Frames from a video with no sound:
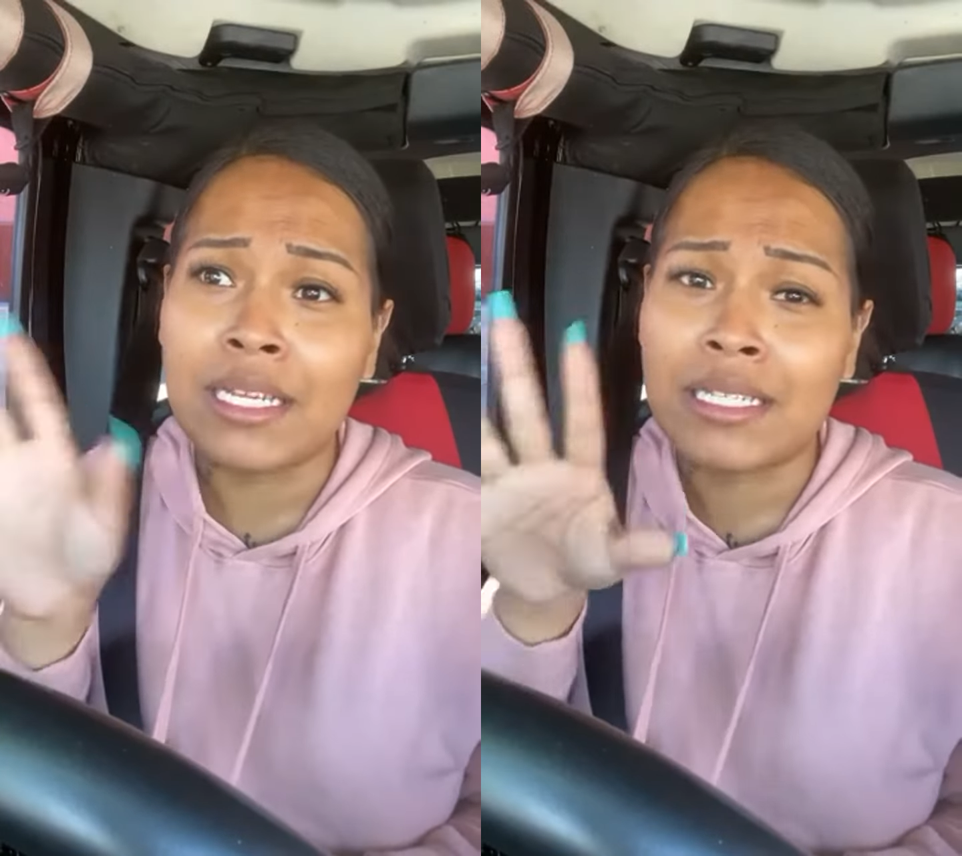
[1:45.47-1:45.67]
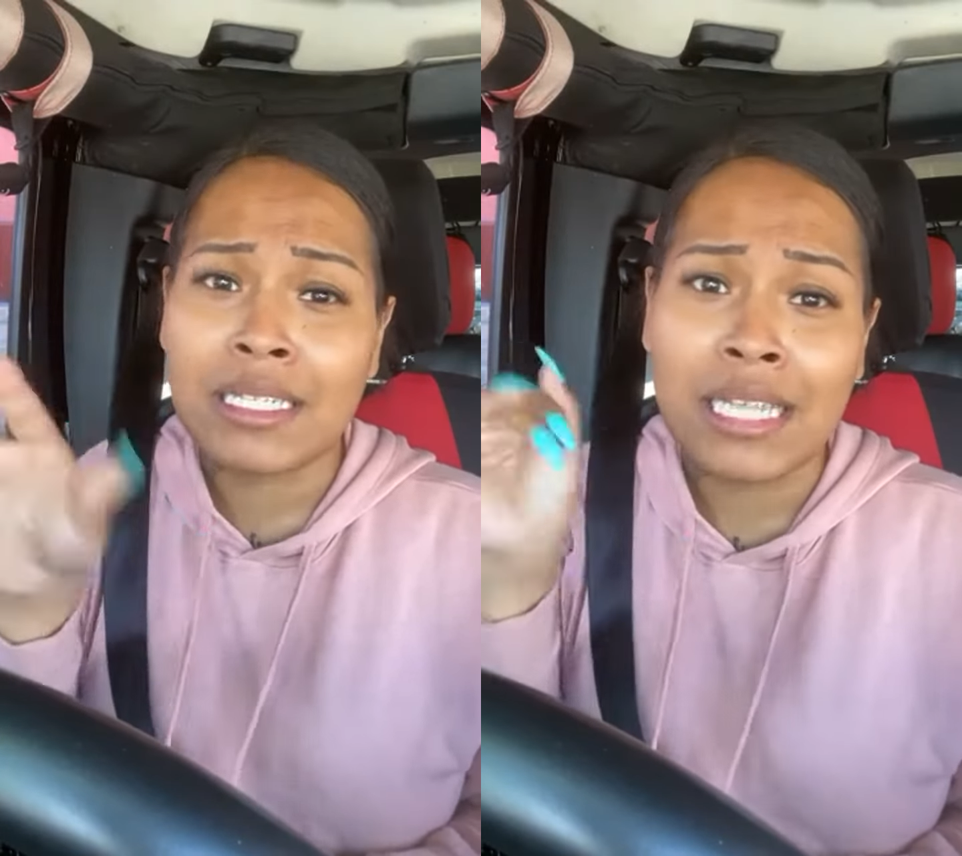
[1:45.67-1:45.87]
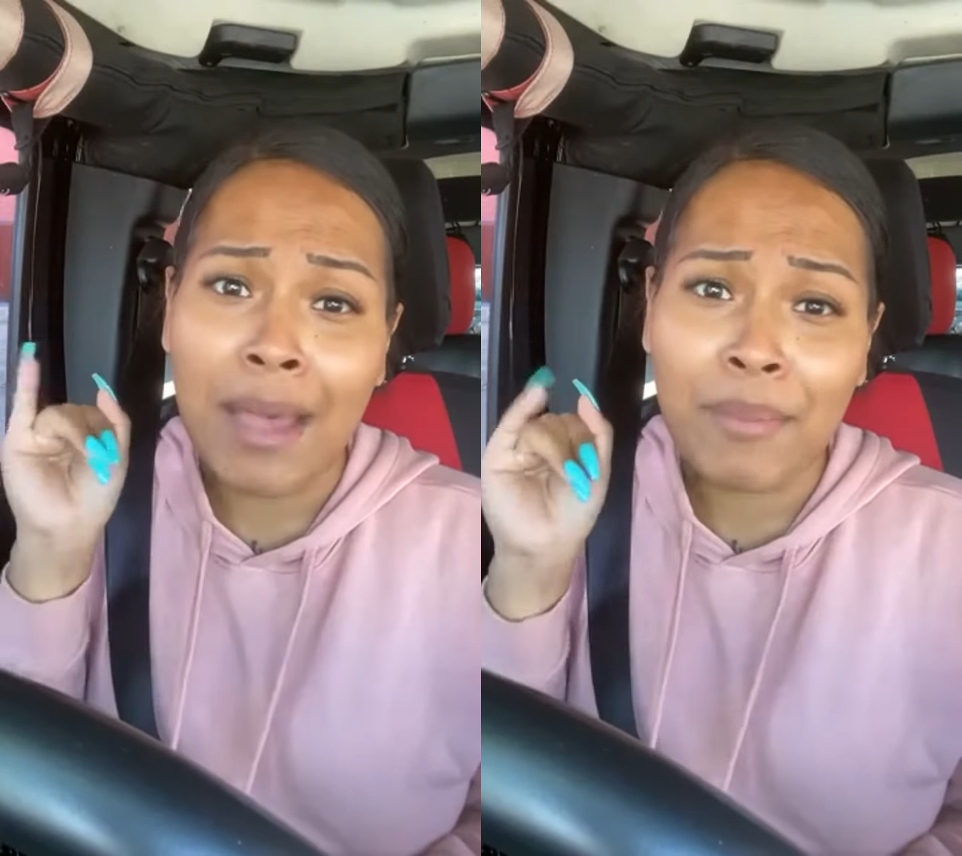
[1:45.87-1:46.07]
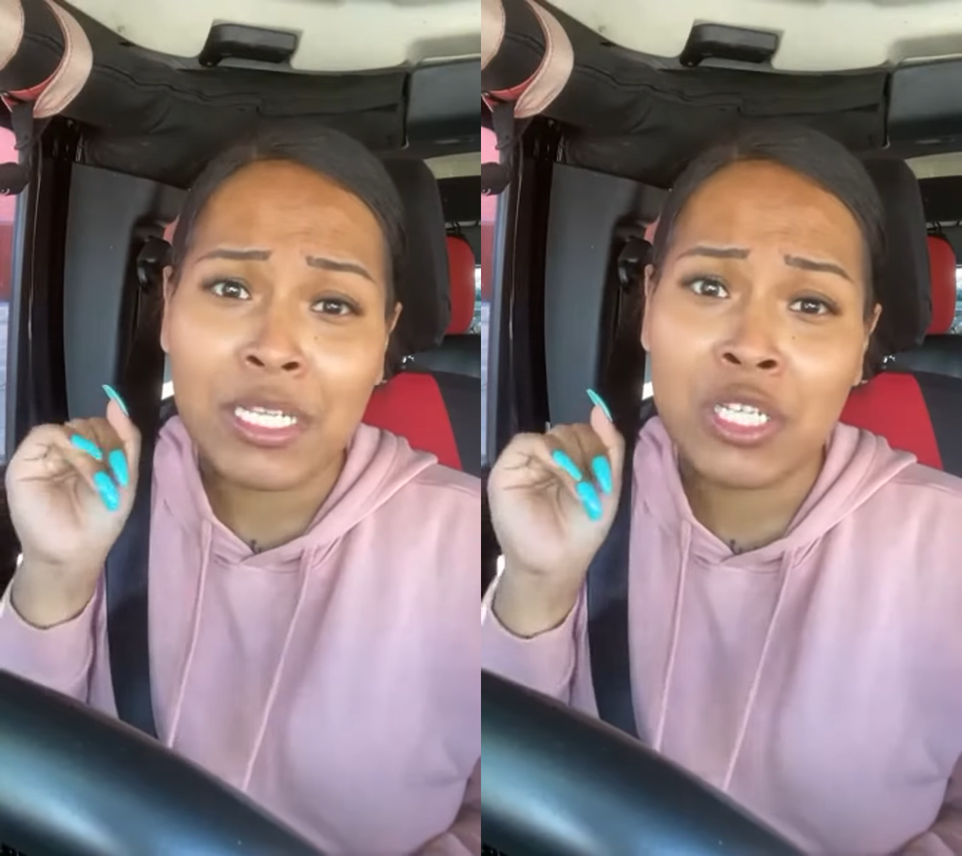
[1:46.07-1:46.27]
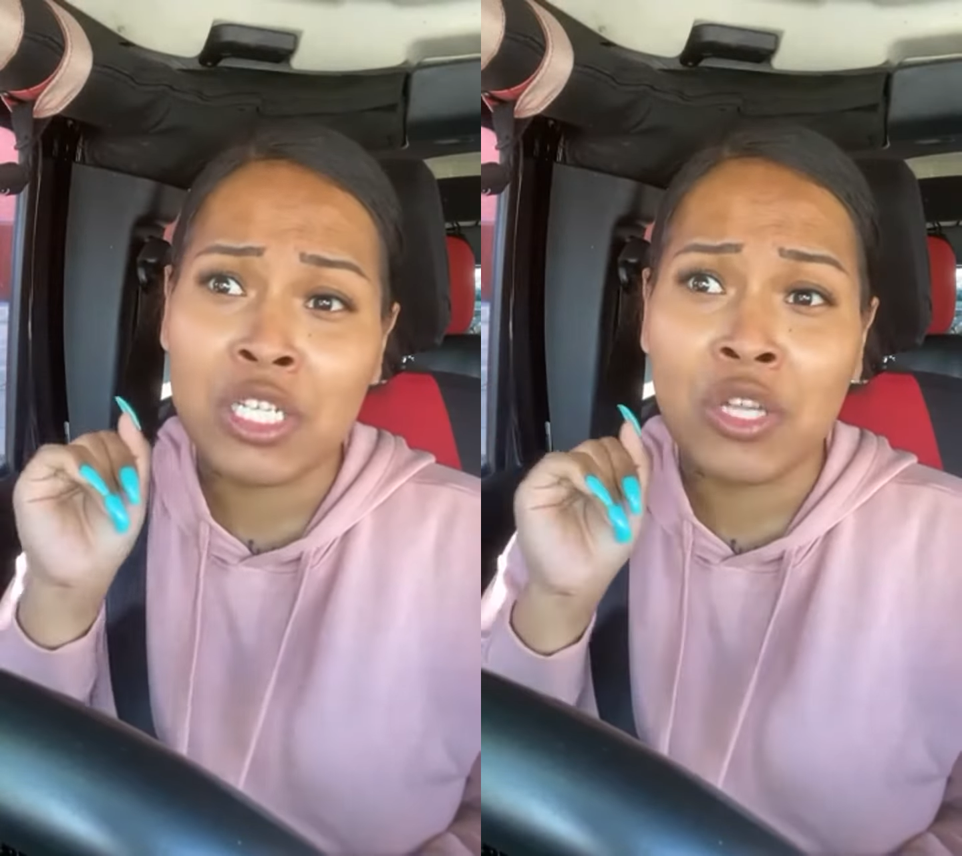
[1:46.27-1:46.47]
that bitch
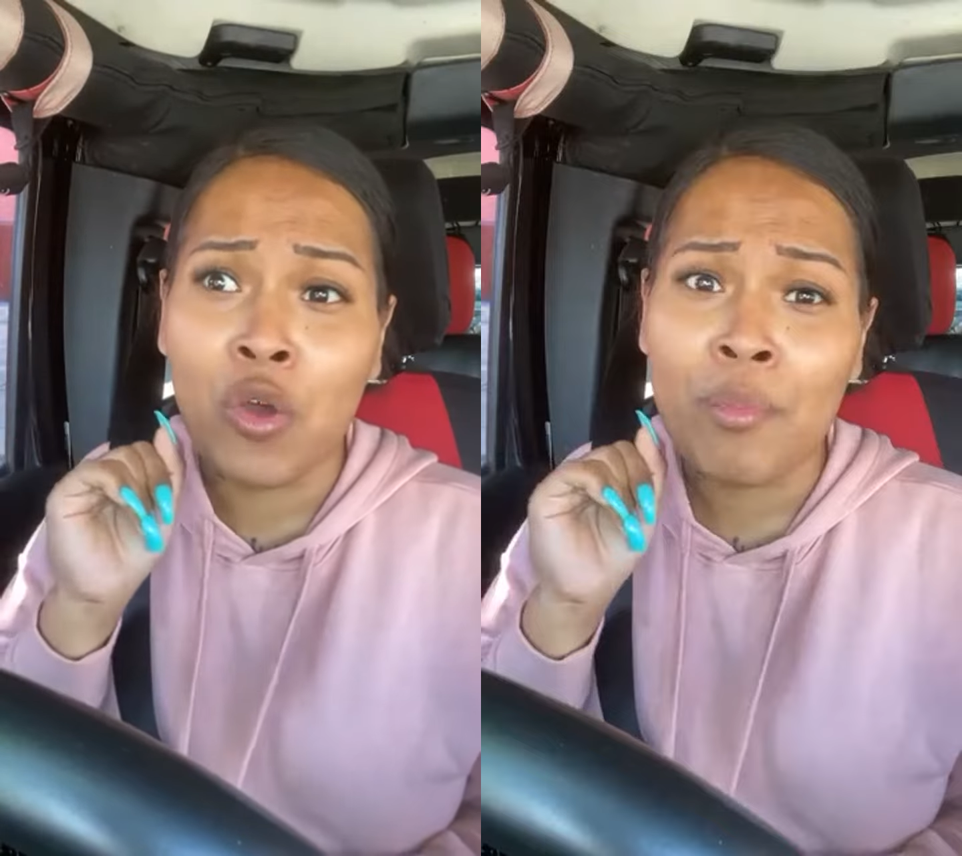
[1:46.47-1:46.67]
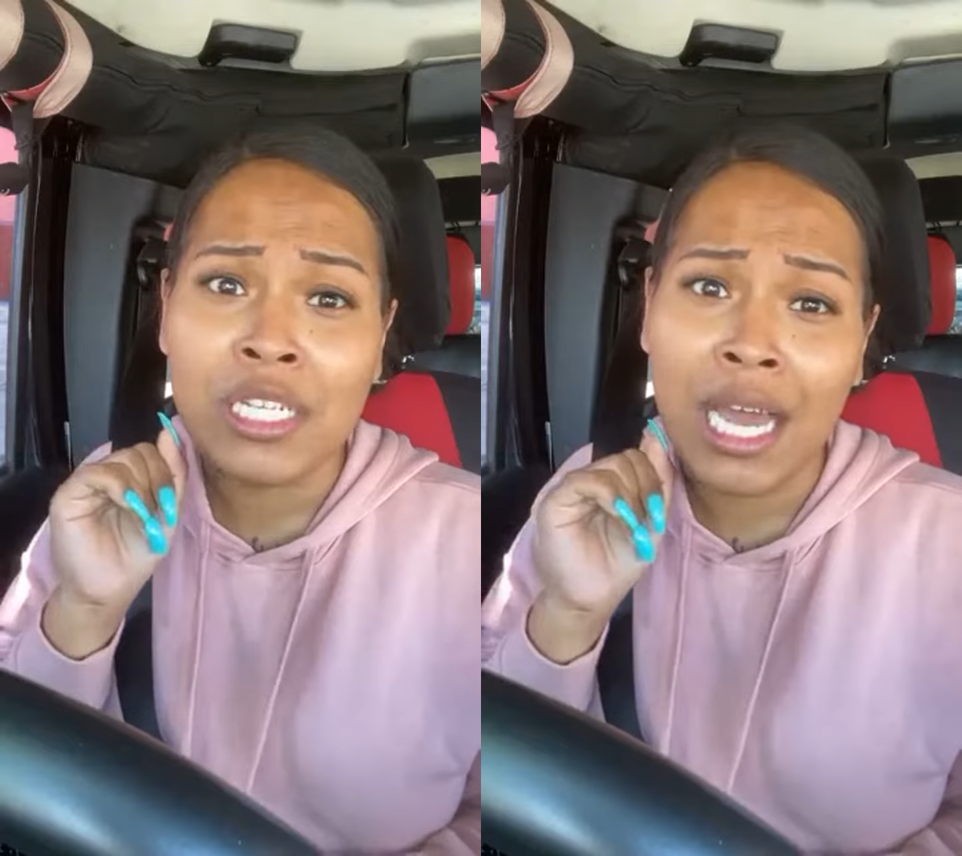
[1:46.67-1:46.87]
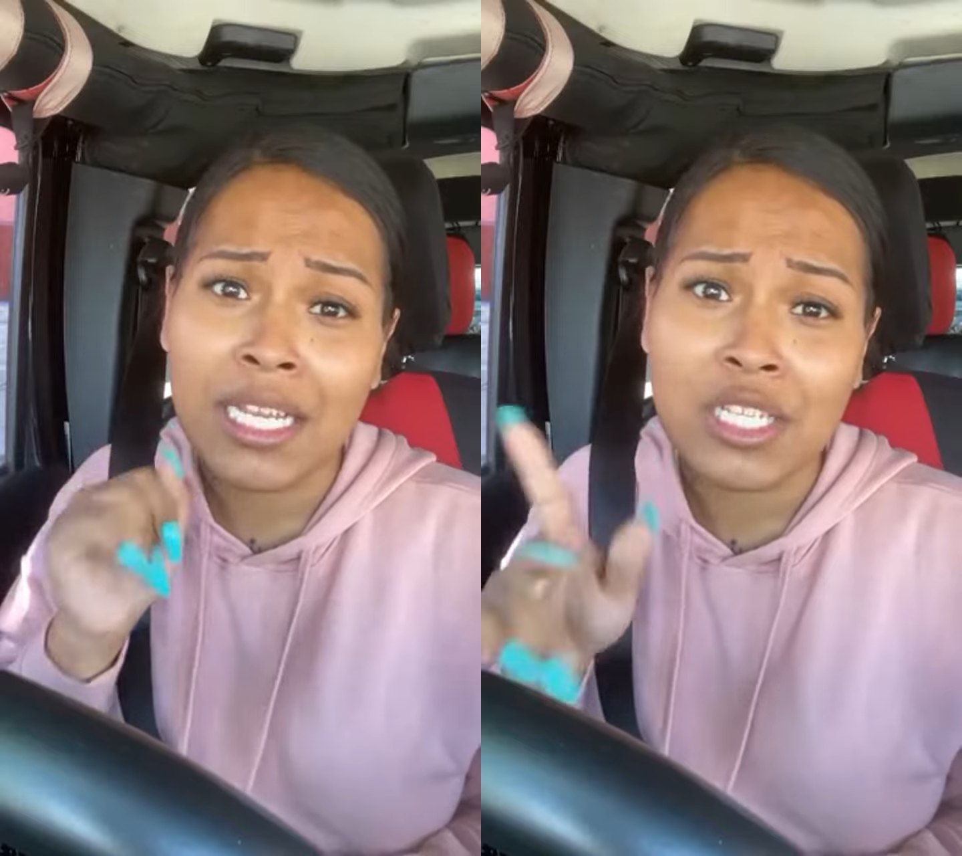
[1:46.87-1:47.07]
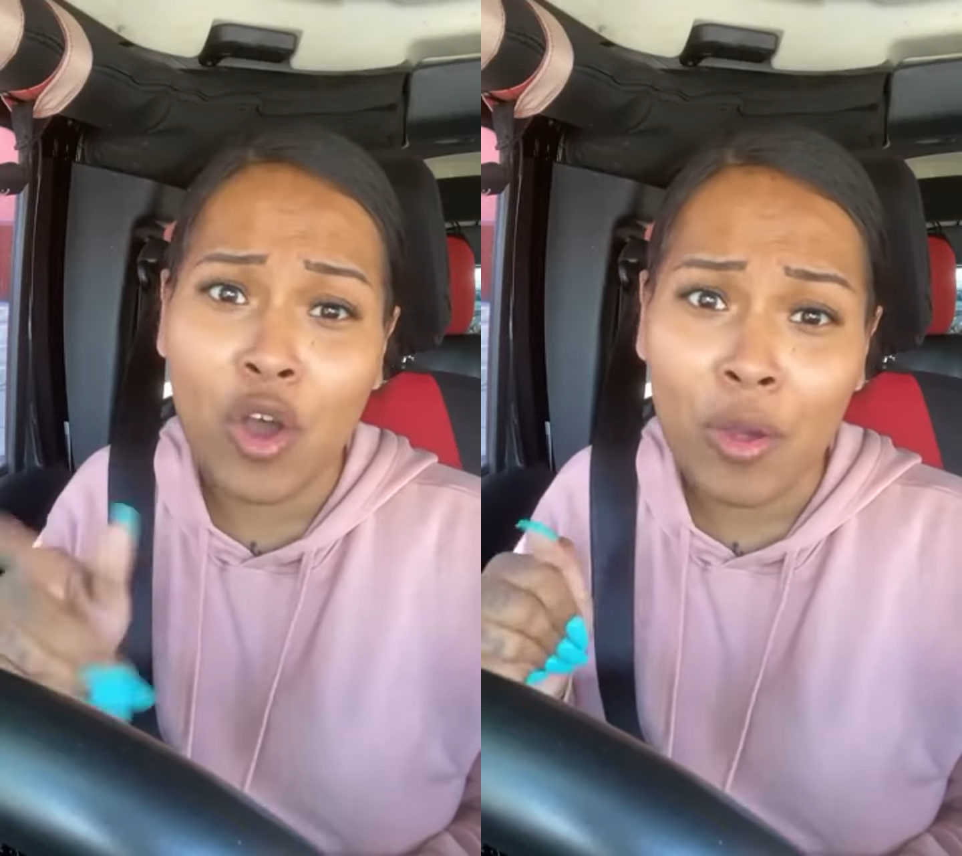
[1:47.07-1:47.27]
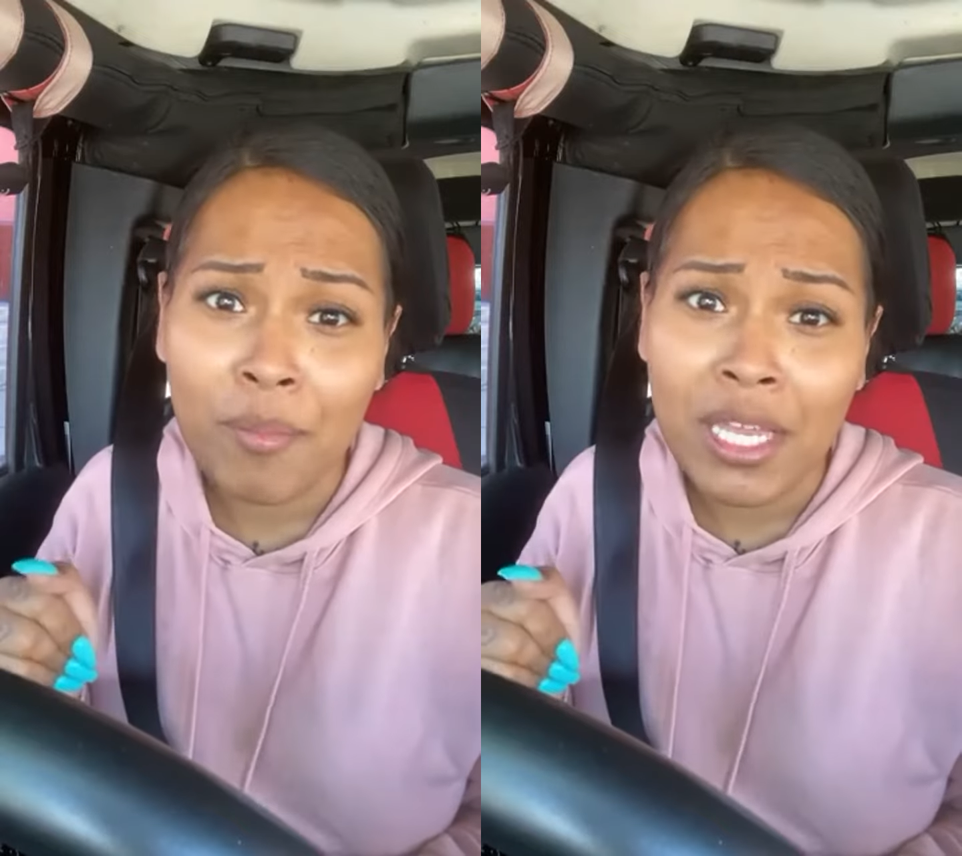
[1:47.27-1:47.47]
still be trying to stalk
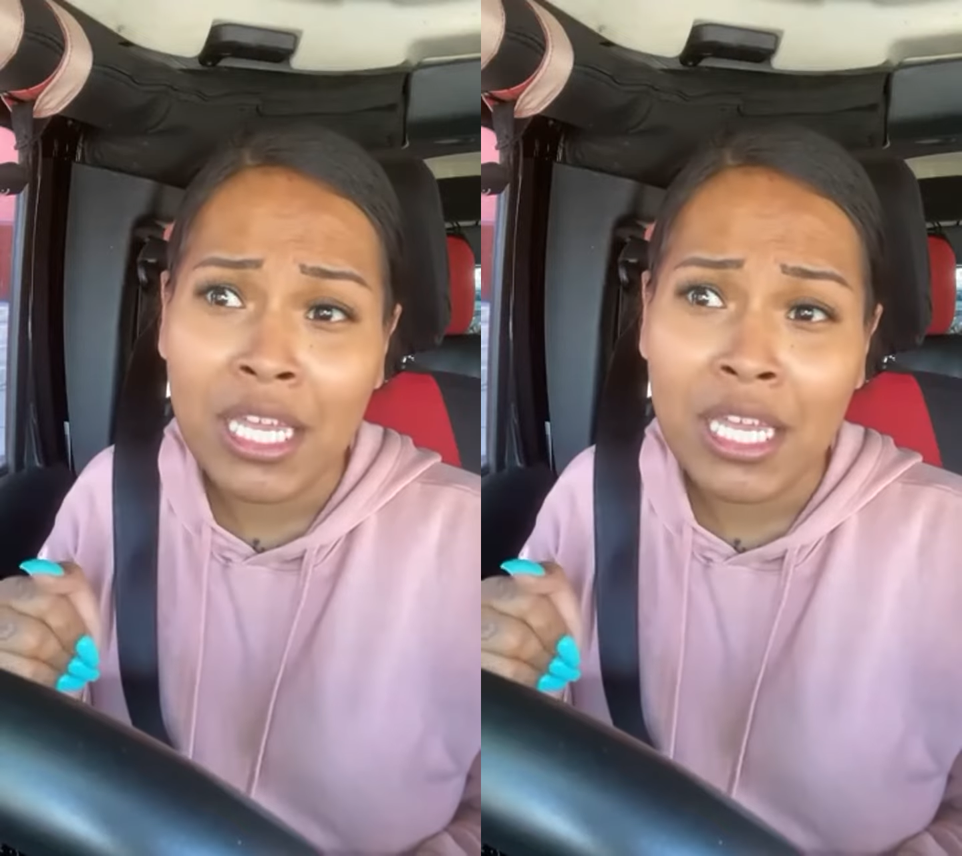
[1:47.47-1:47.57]
me.